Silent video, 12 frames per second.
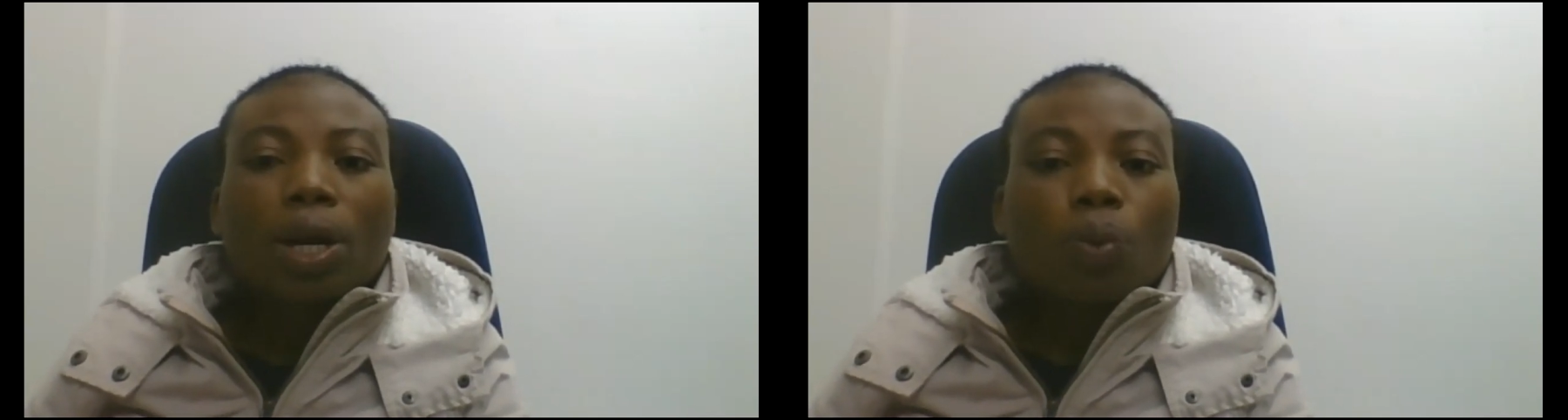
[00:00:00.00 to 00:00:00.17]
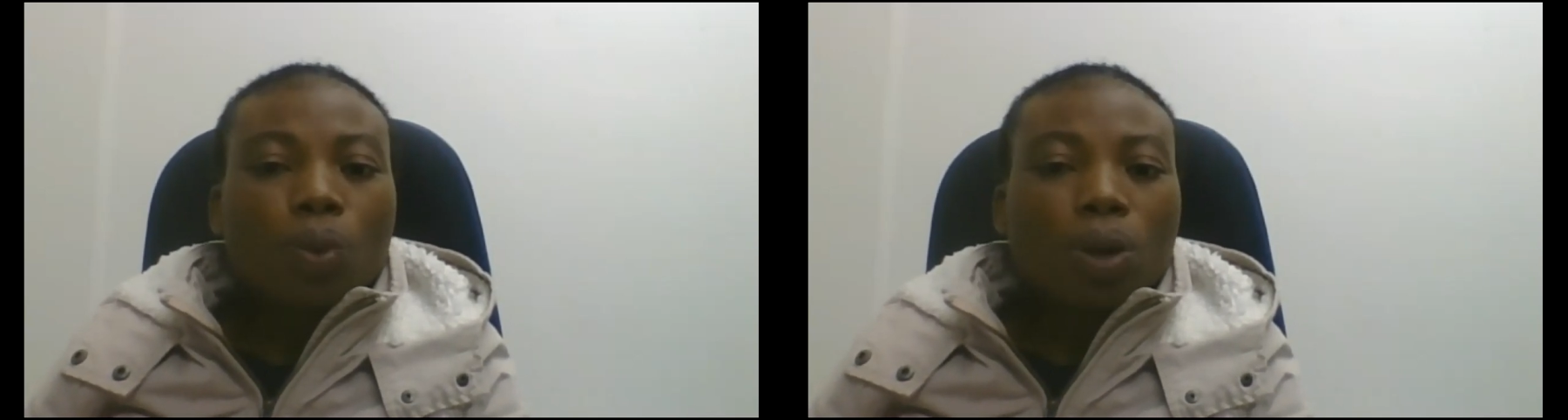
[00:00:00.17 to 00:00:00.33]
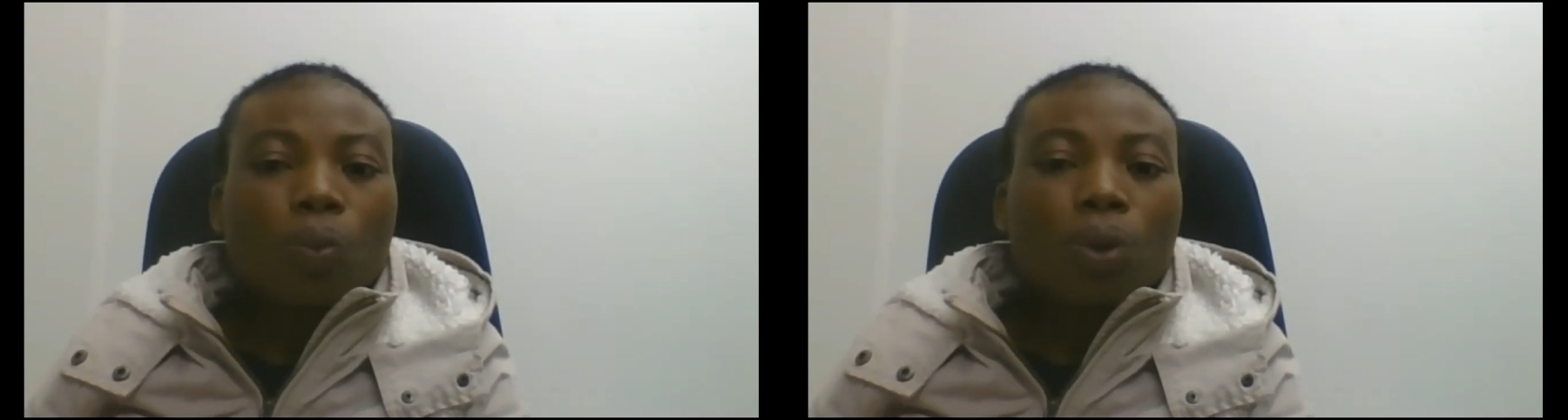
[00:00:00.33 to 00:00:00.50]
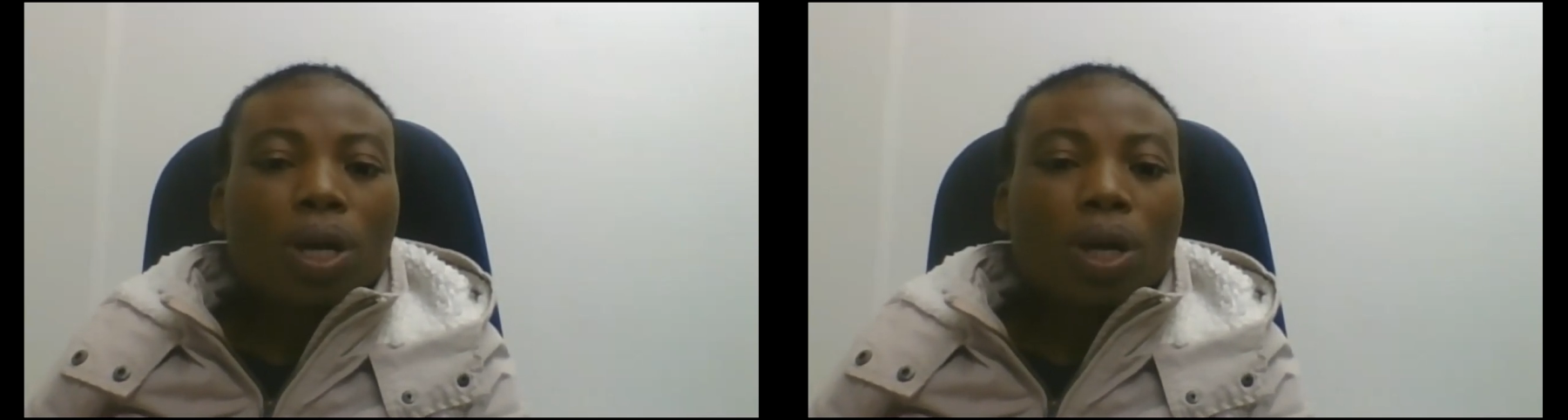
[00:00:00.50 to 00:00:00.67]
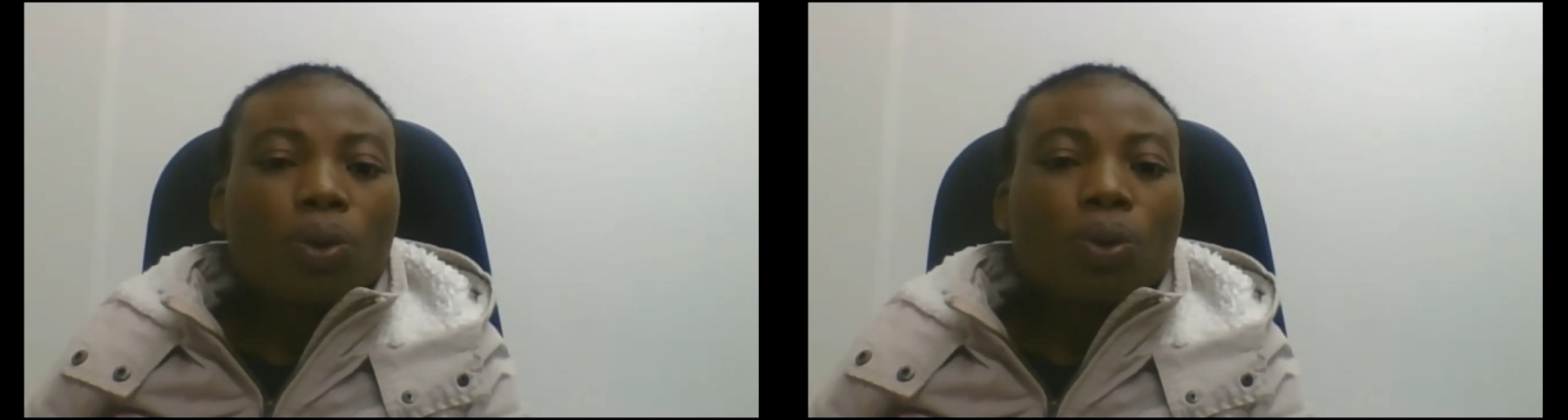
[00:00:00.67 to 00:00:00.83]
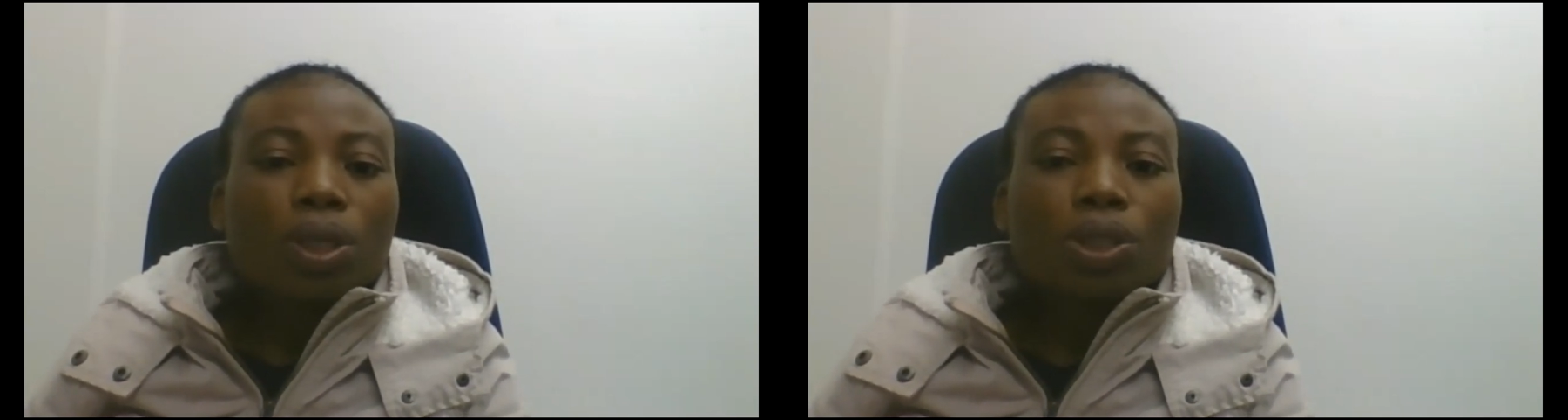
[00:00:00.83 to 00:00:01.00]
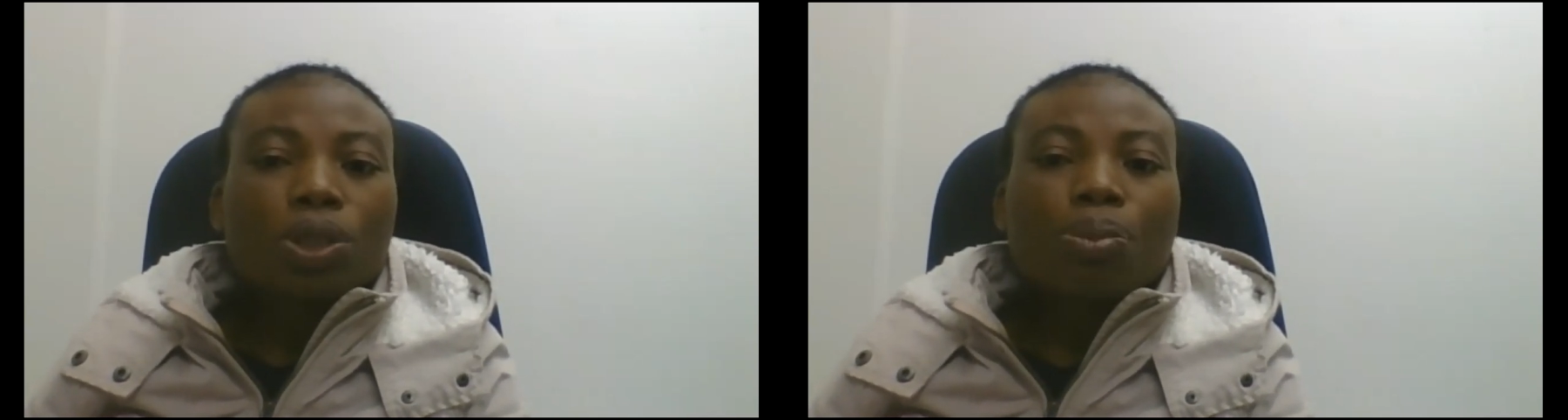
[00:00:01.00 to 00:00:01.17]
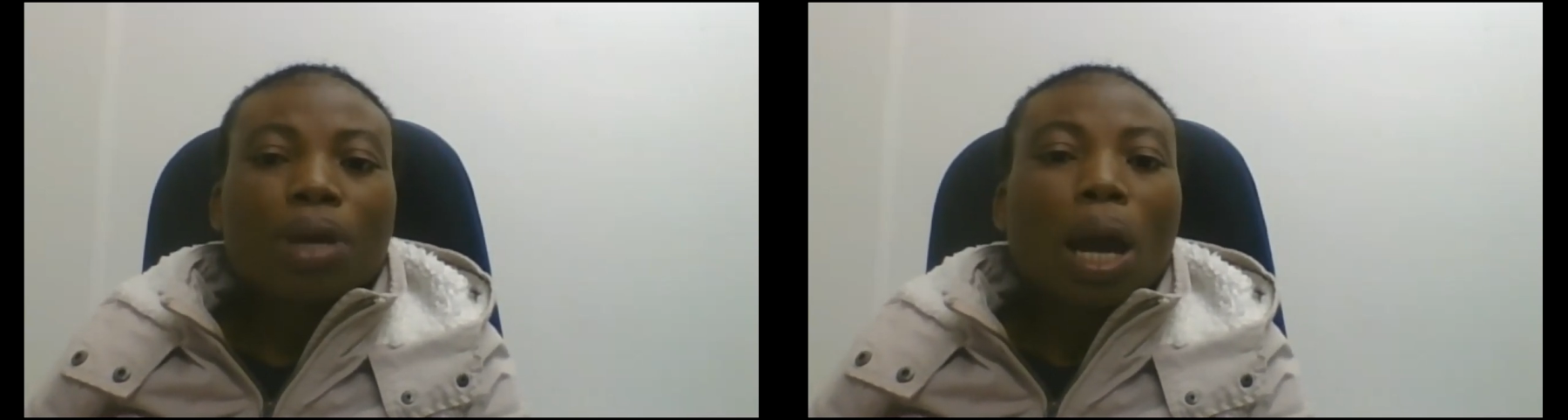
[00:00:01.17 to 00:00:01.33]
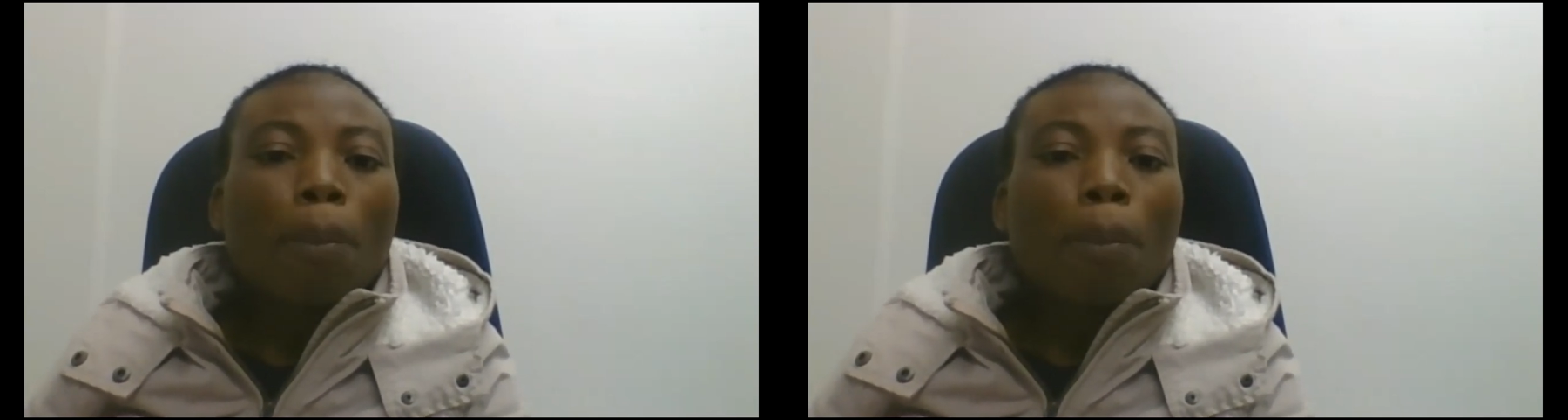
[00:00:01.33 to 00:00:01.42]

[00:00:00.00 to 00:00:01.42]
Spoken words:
and where we are going to be